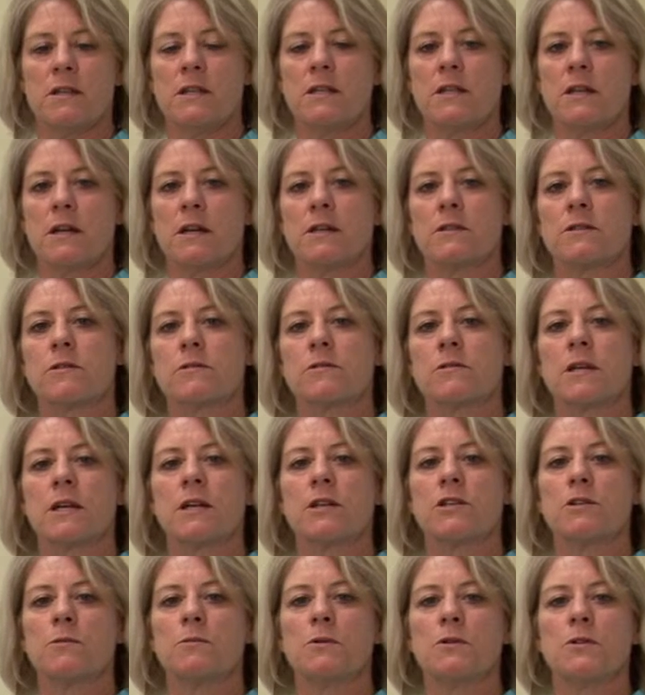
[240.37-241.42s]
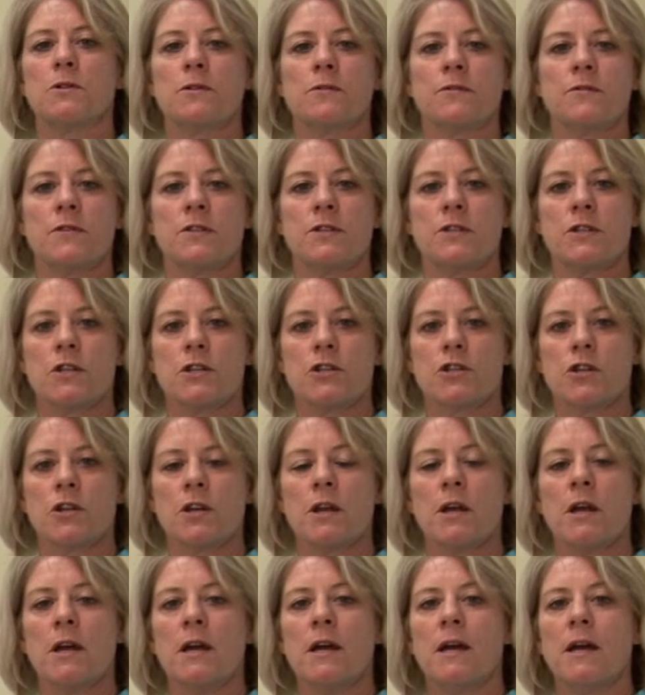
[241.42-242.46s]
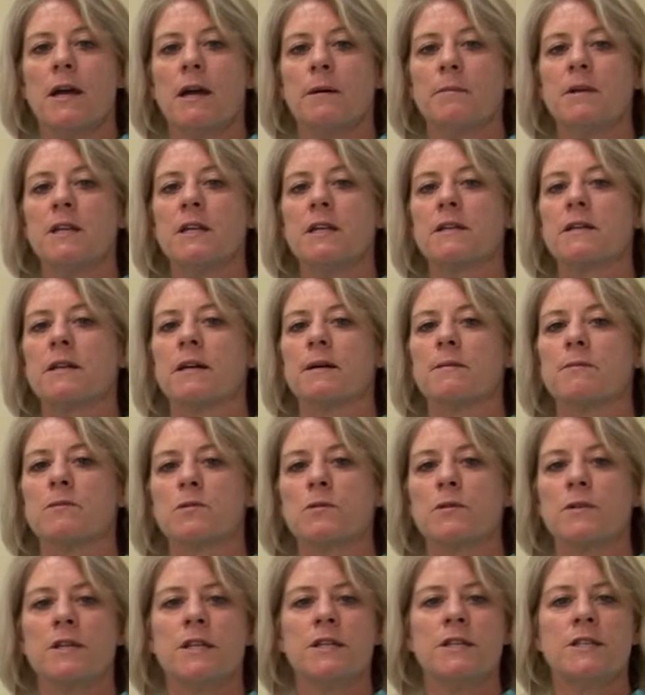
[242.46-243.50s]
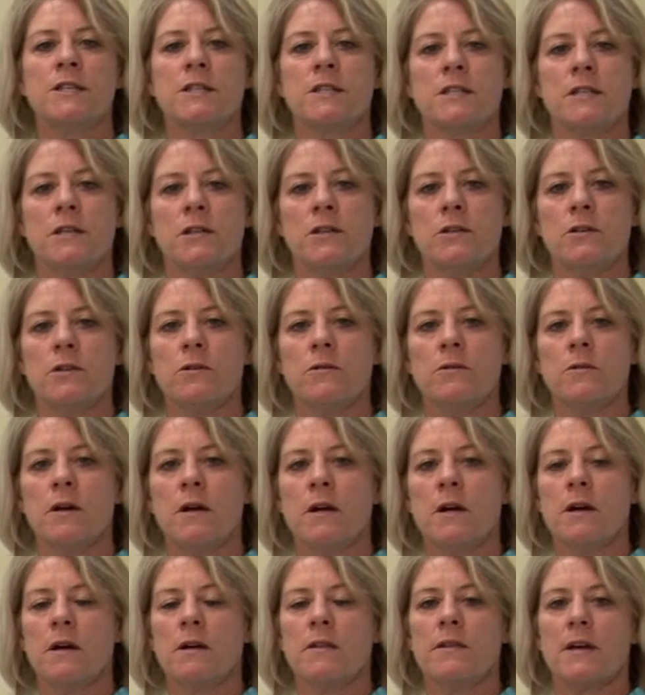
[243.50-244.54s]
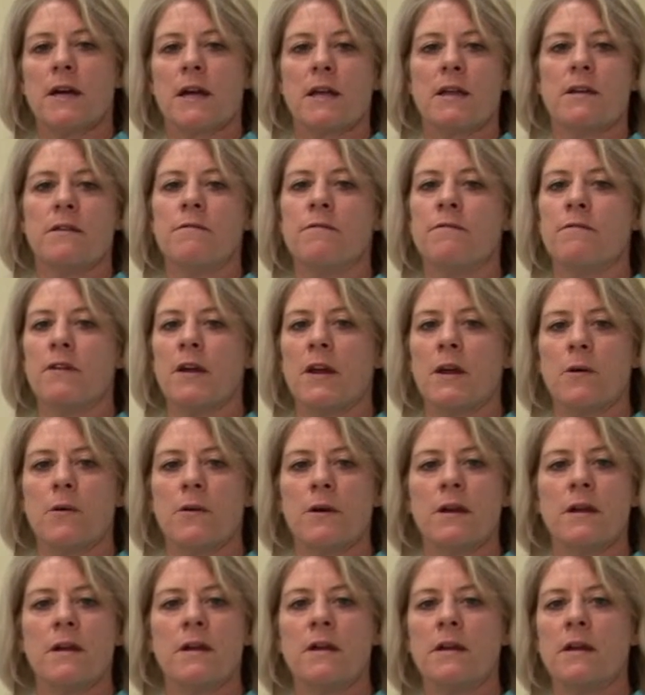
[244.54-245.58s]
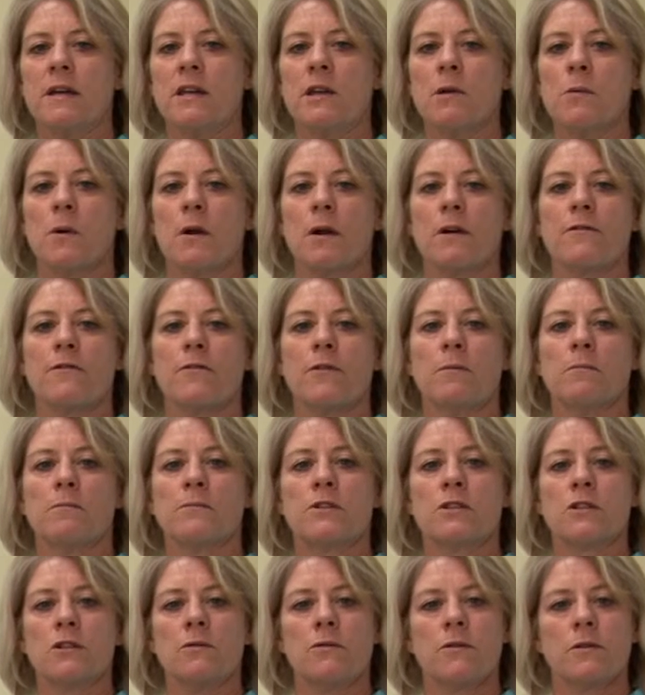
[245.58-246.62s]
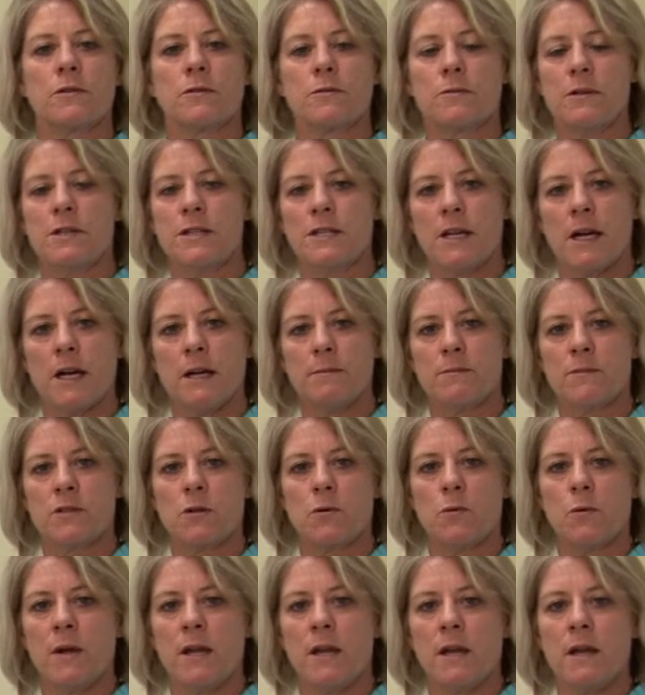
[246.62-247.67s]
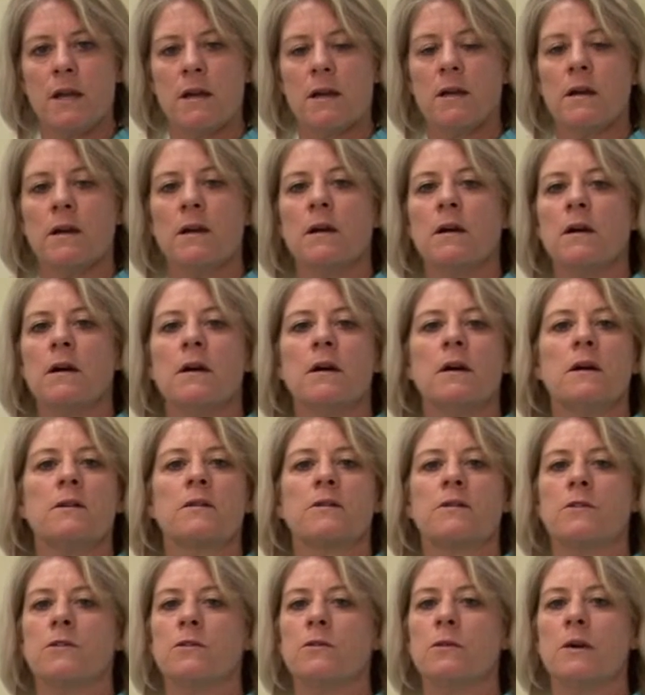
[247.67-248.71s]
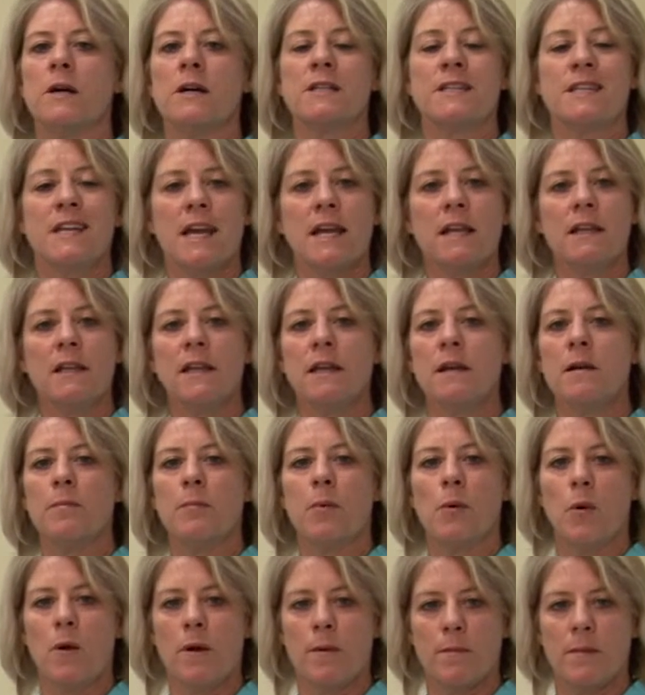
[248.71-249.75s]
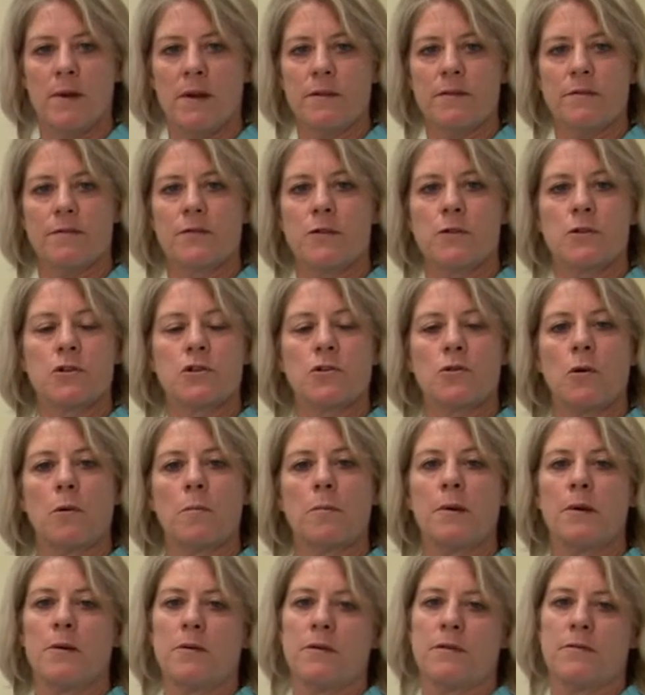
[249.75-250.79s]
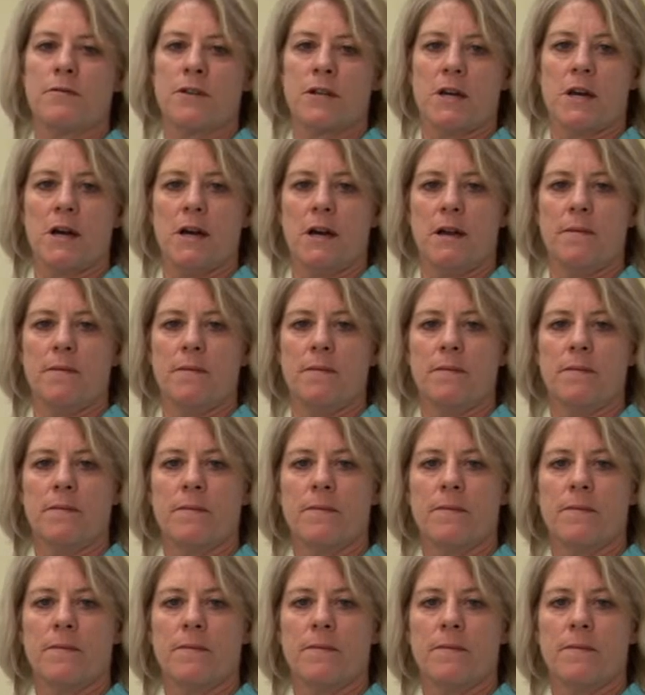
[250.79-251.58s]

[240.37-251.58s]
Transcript: in consultation with your physician how many times we'll need to see you. That can vary anywhere from 2 to 3 times a week to a daily appointment for a short period of time.